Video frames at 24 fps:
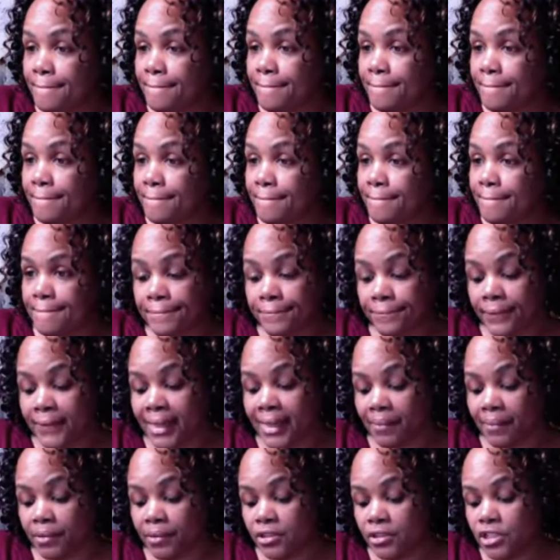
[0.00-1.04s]
I'm
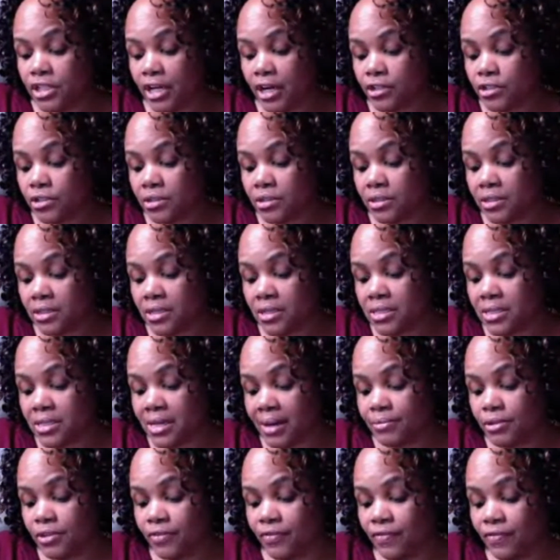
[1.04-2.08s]
going to charge you the lease
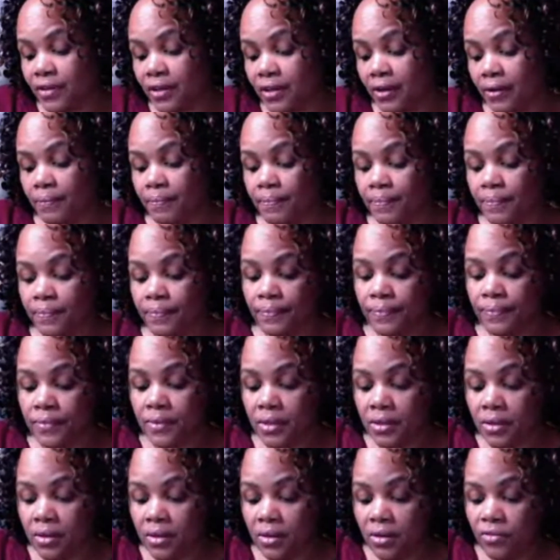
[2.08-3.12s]
option fee
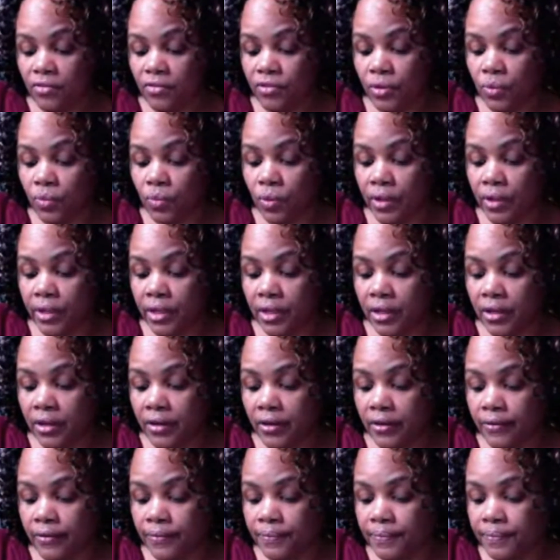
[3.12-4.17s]
for 1
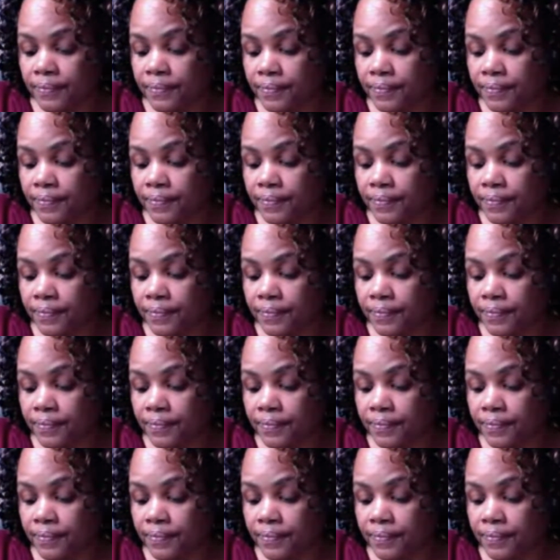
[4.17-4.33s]
year.